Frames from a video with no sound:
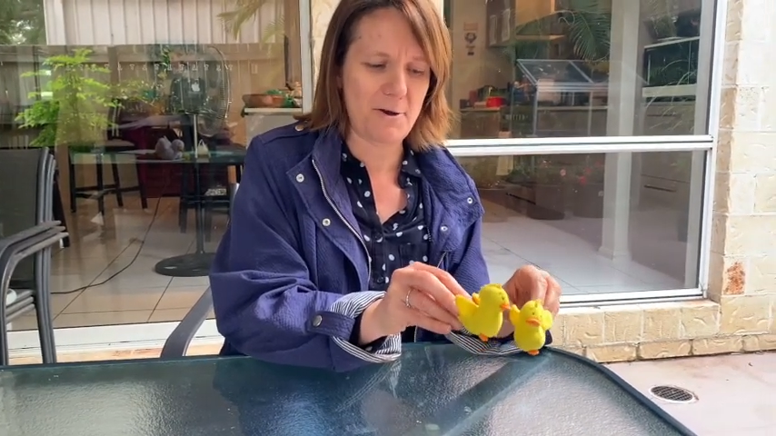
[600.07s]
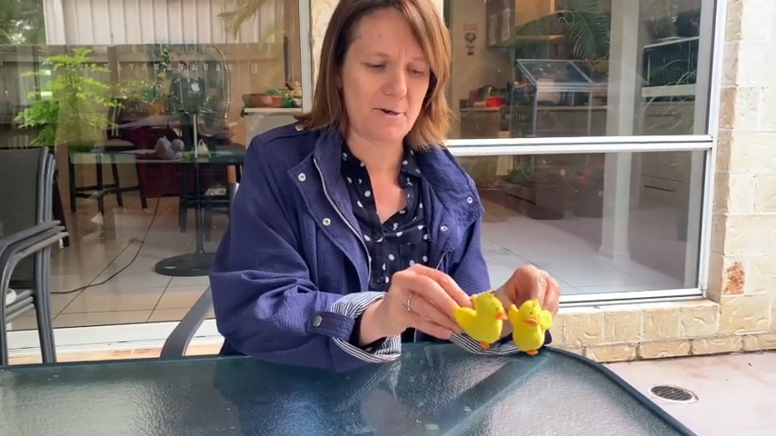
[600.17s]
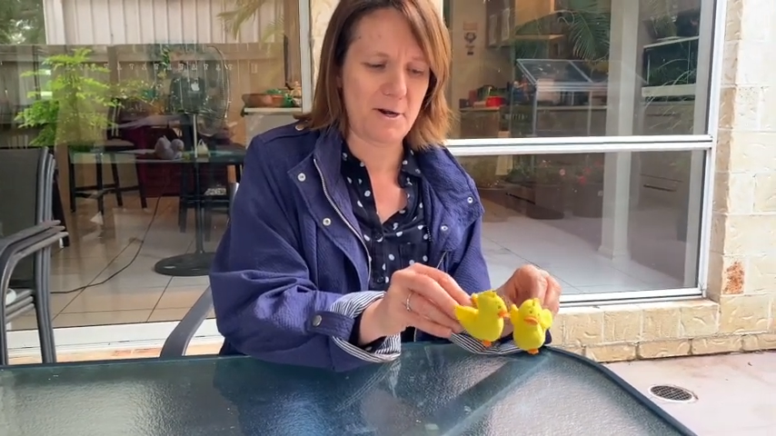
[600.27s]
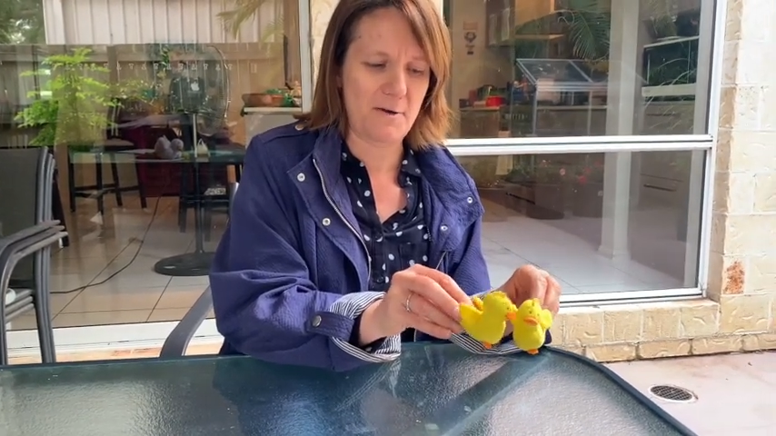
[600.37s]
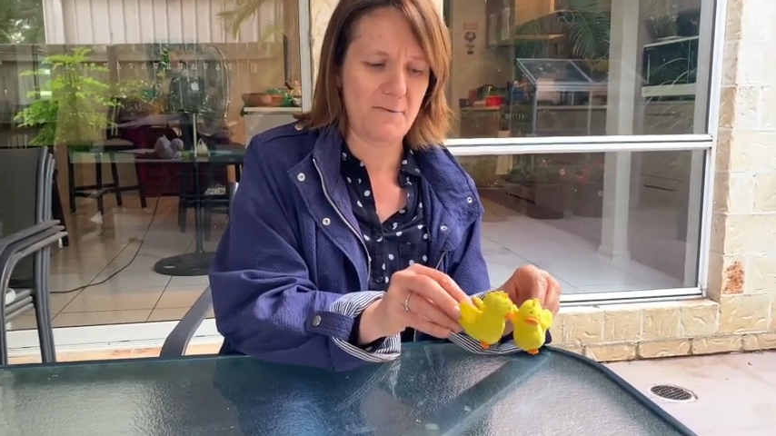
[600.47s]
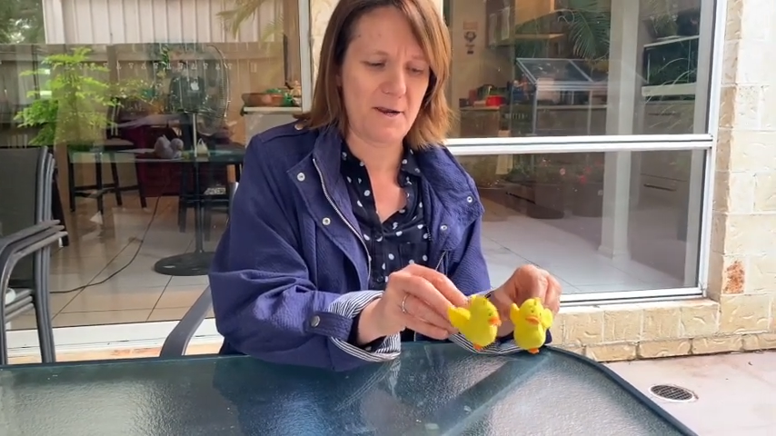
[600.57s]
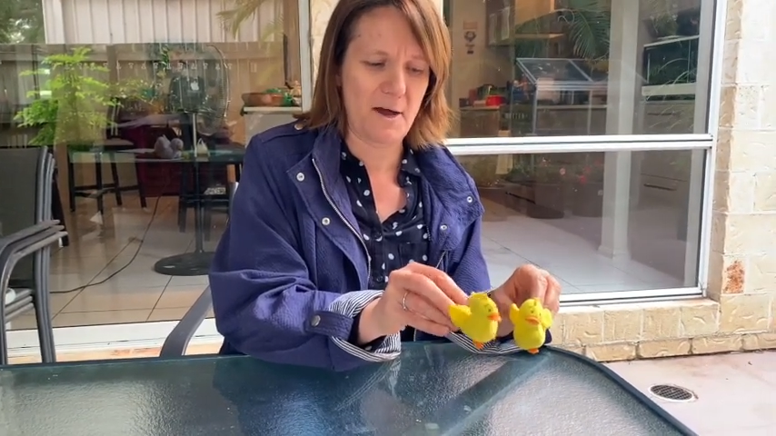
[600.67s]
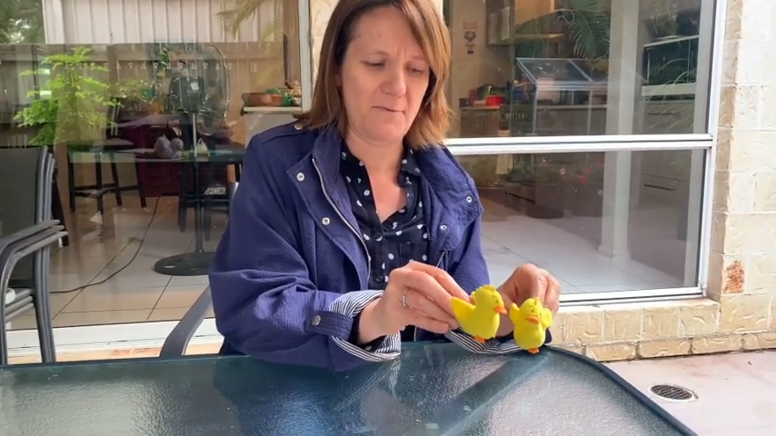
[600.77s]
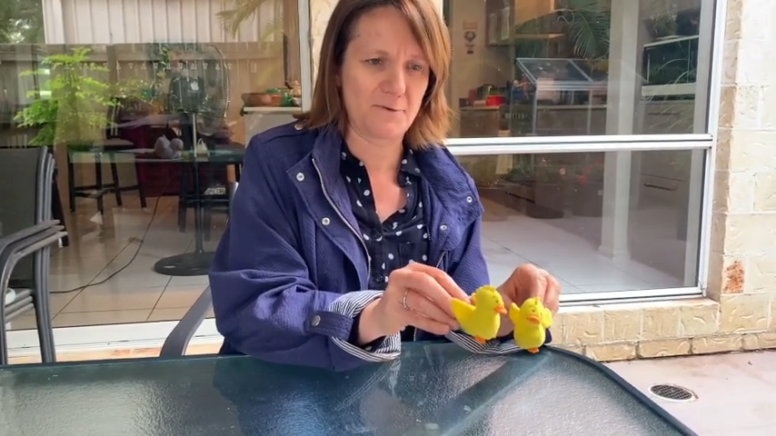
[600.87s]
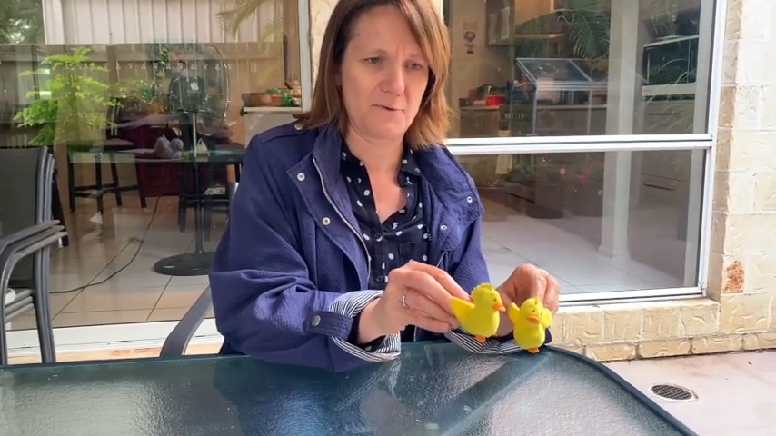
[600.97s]
What a lovely
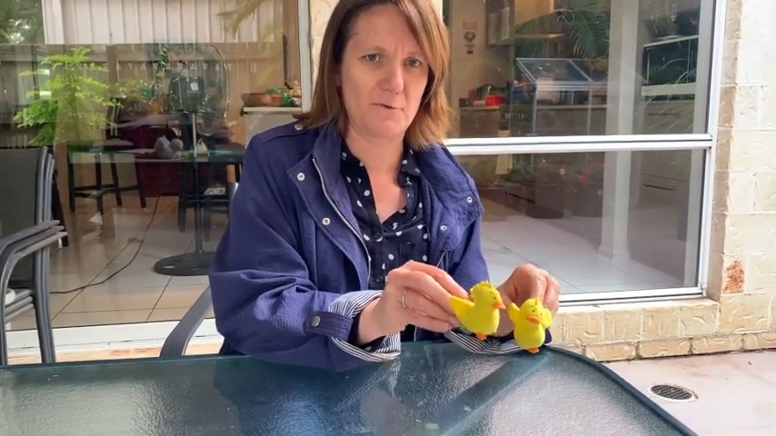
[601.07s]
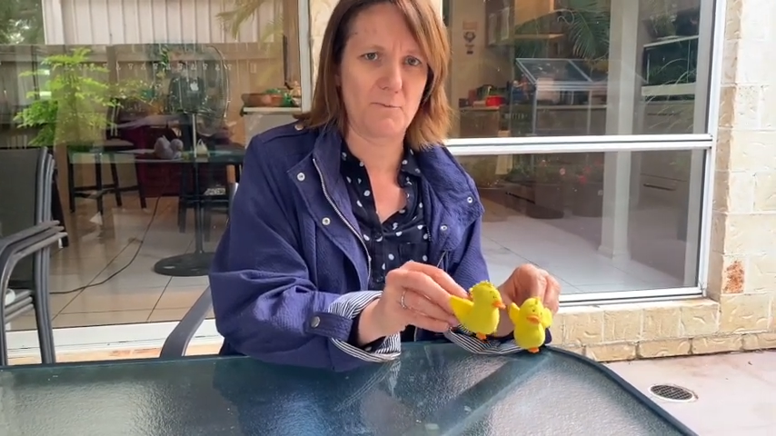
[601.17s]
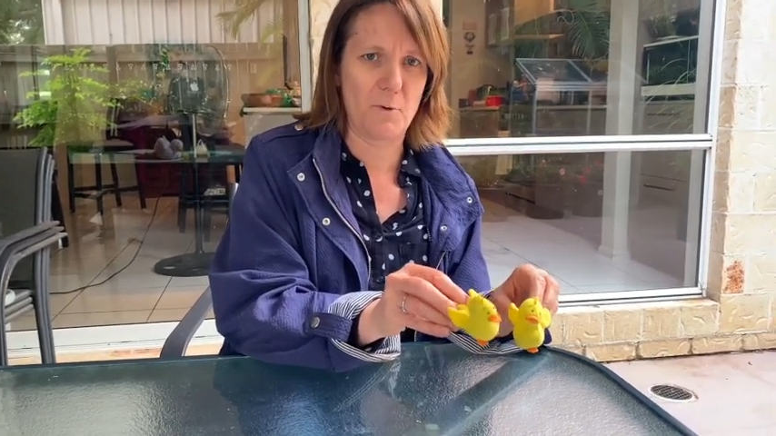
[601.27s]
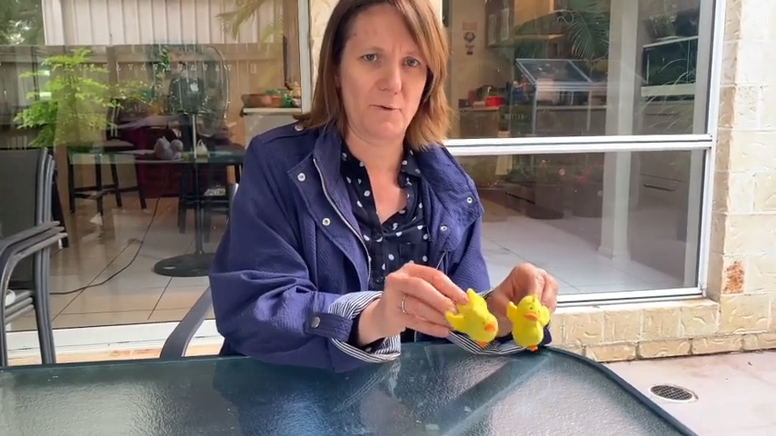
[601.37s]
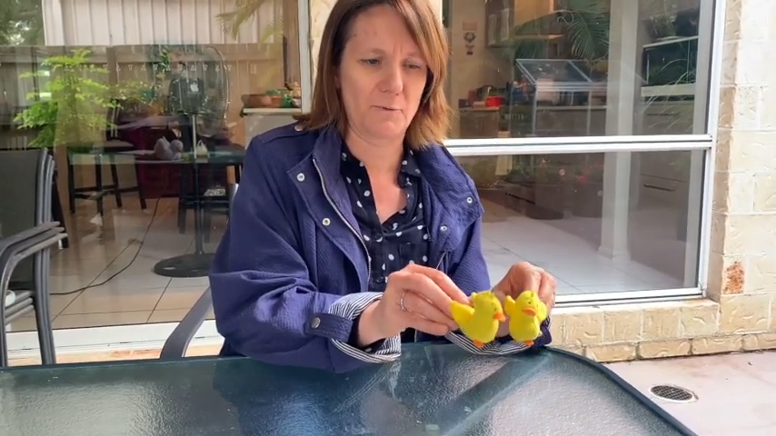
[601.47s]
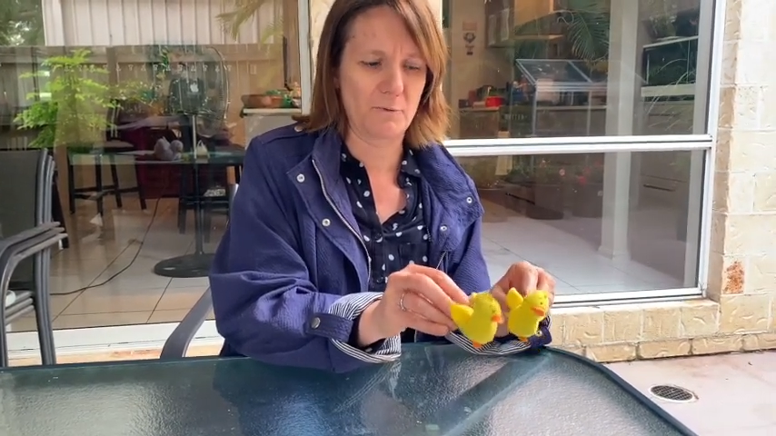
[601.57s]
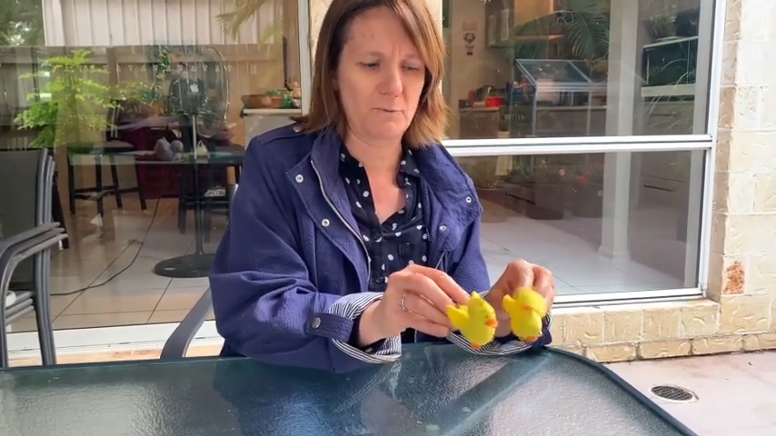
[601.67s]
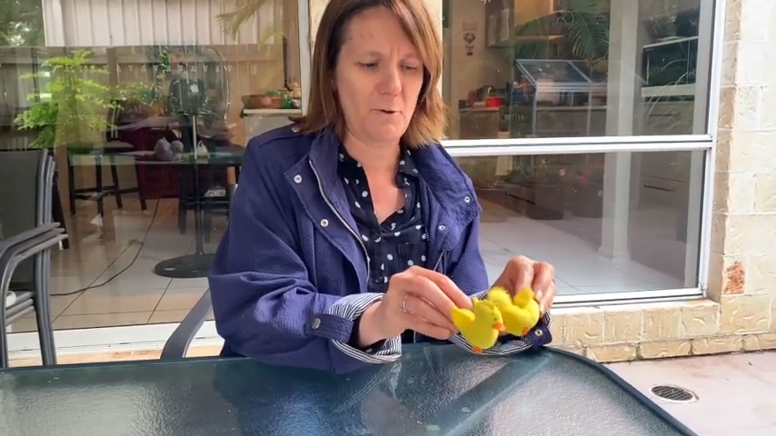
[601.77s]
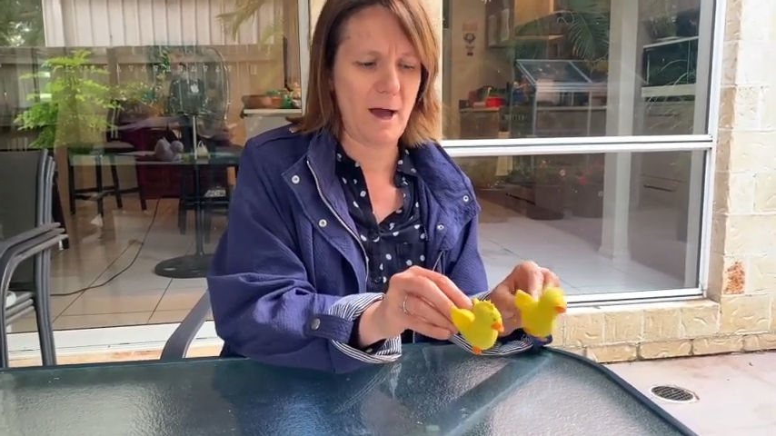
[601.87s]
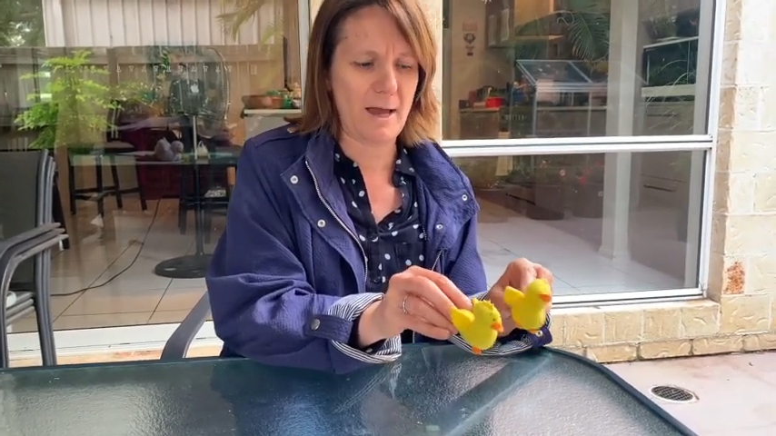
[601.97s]
afternoon waddle.
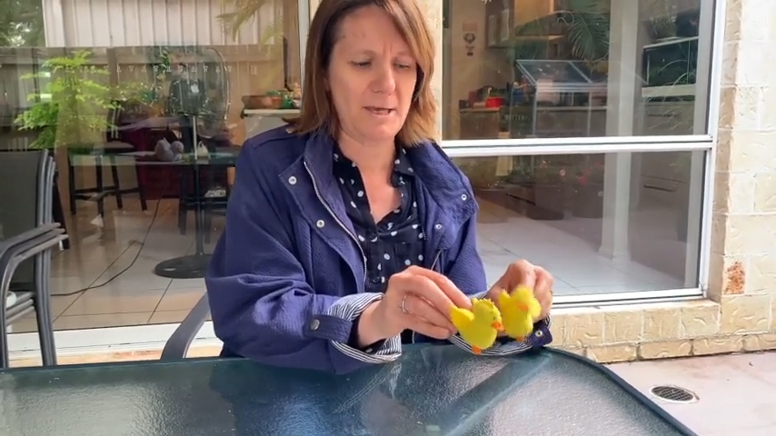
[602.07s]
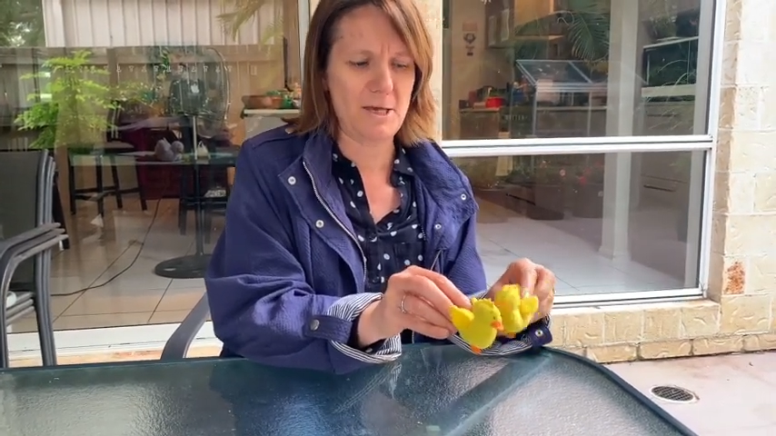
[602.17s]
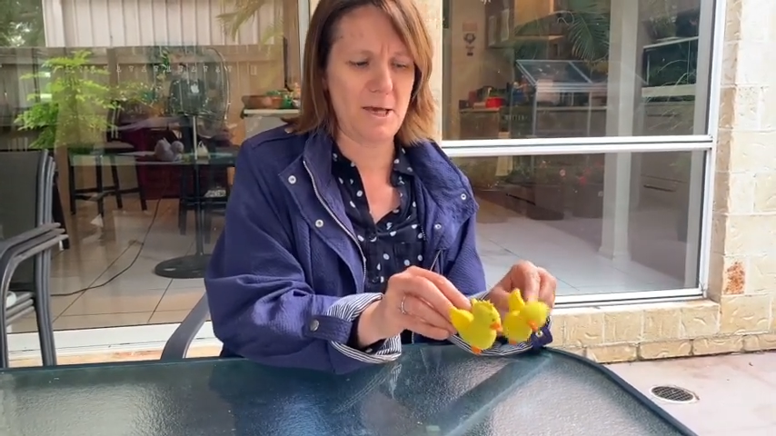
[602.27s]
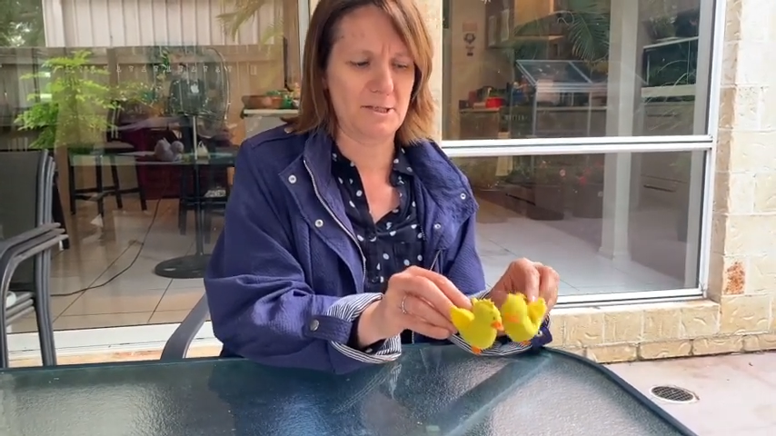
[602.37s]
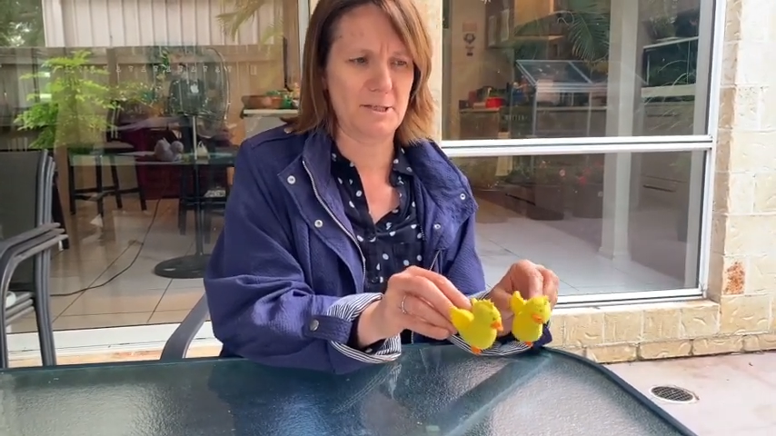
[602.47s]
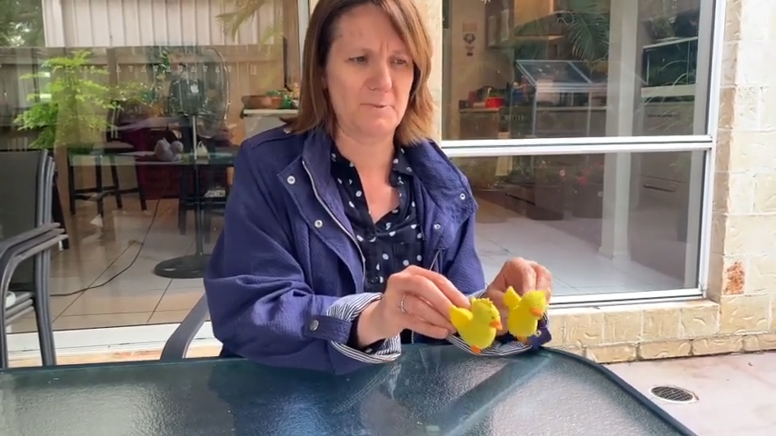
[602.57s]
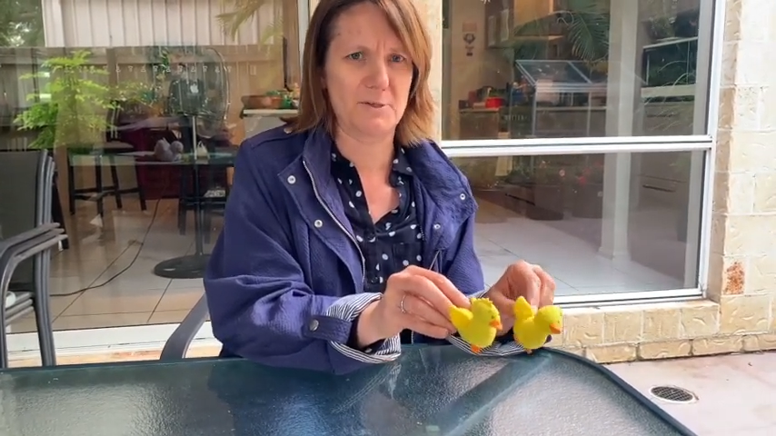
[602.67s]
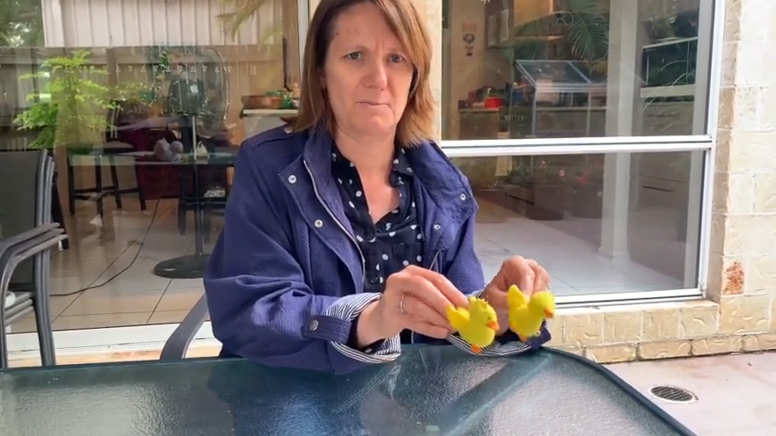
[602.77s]
Quack, yes, it was